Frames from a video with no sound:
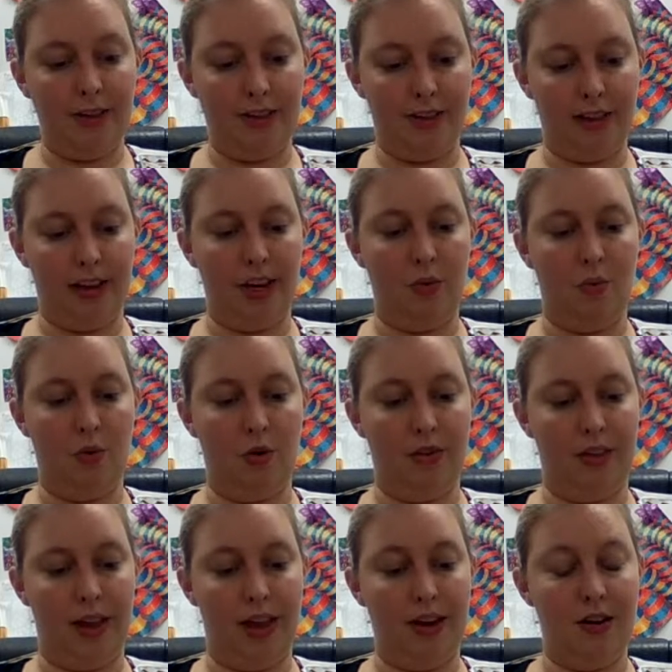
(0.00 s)
that he wore
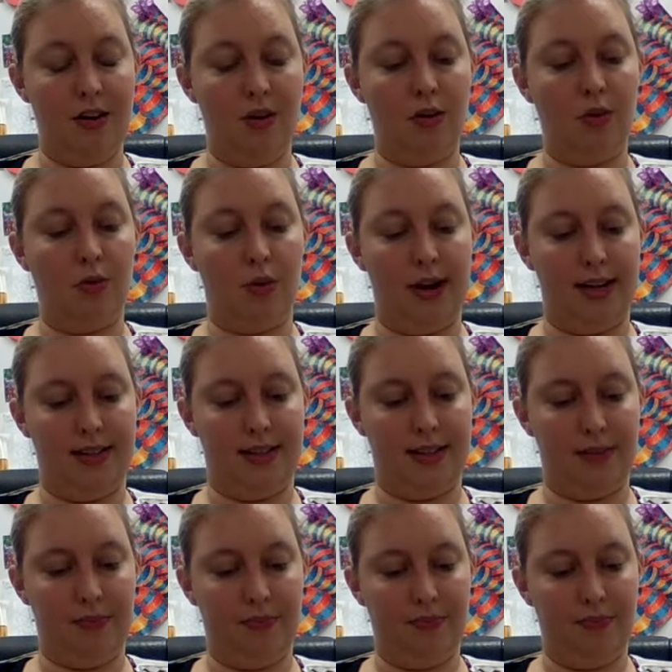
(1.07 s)
then grazed
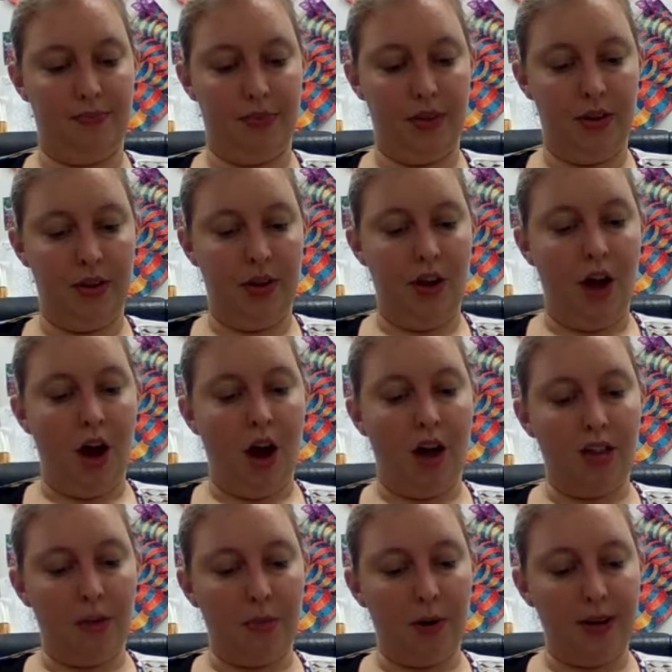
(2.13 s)
him.
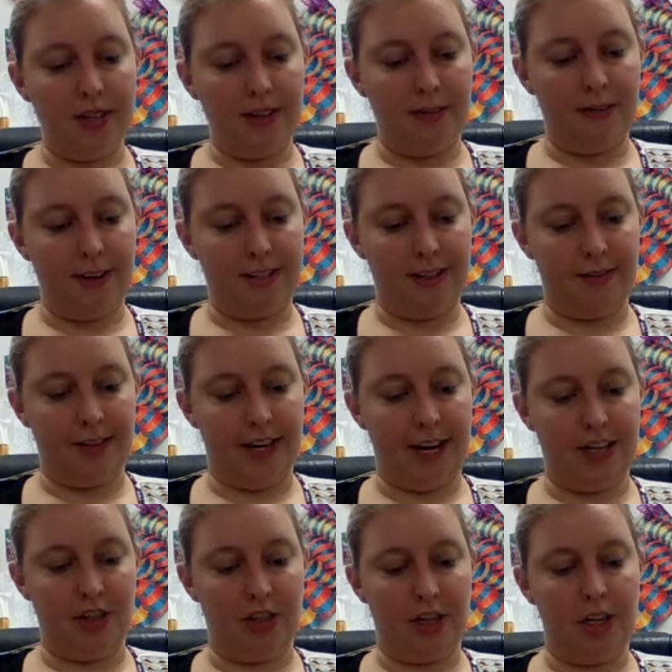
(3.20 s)
On the present
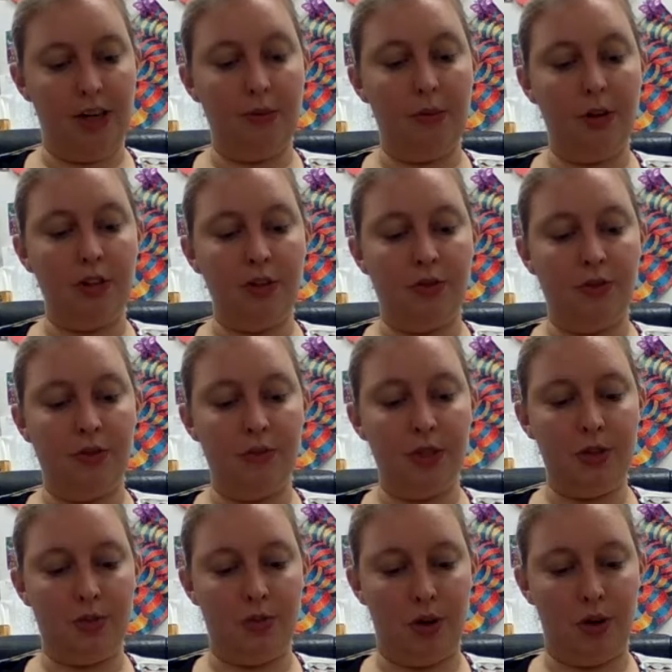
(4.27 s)
festive occasion, he
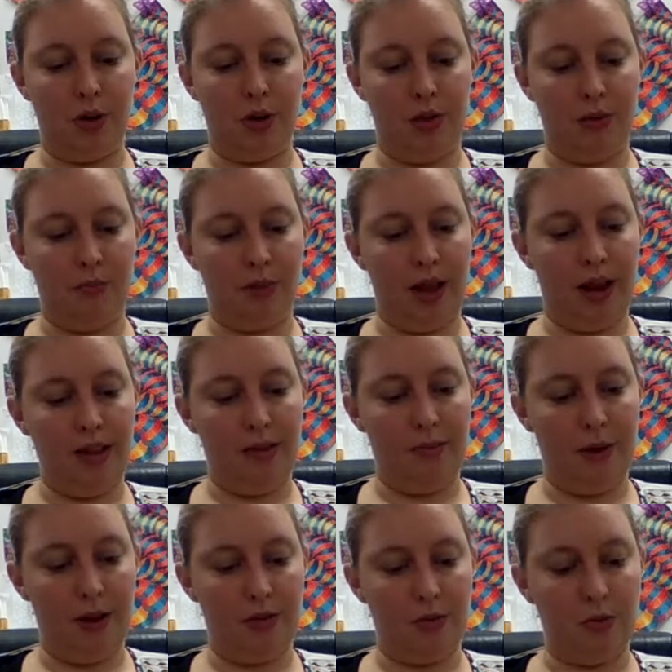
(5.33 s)
emerged from his room when the
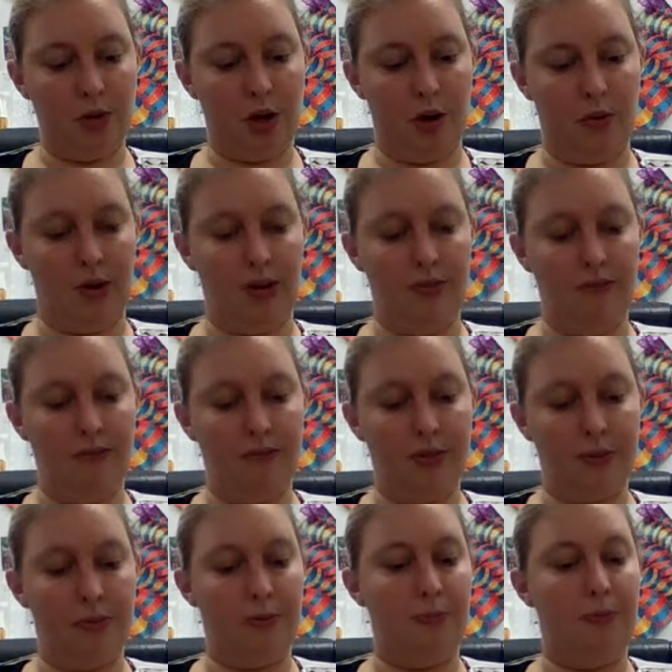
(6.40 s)
blithe bells were
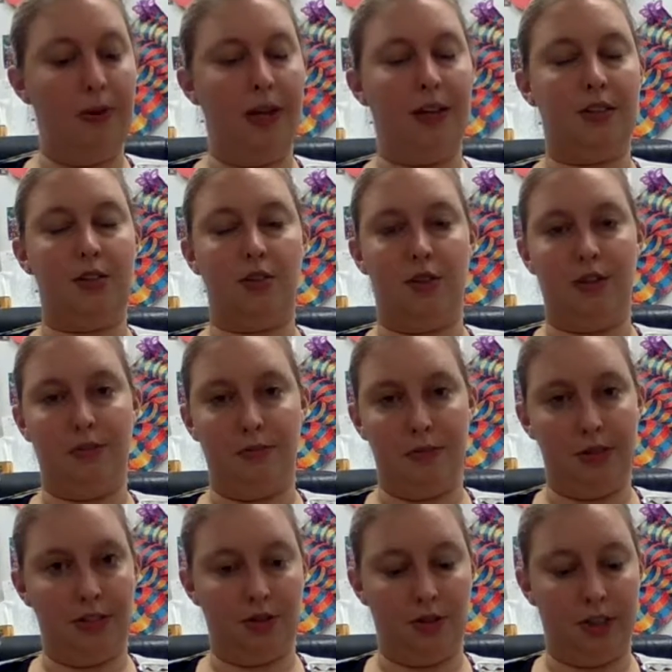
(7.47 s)
going, the
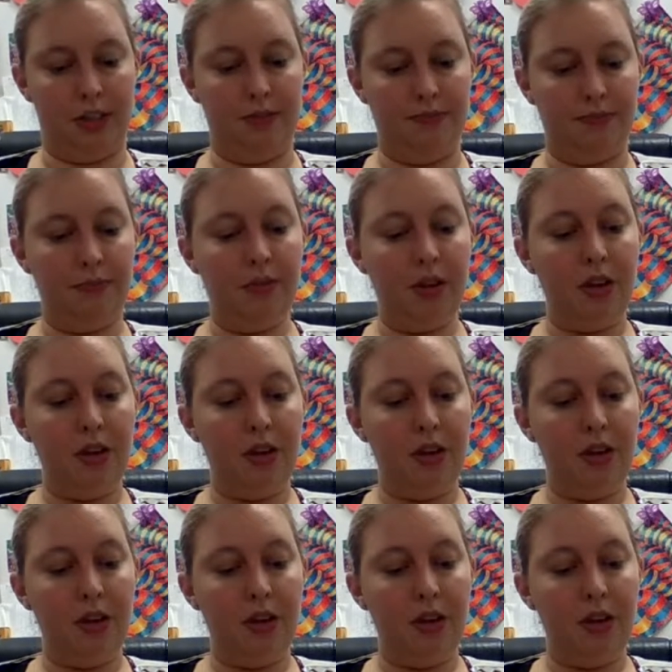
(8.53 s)
picture of misery.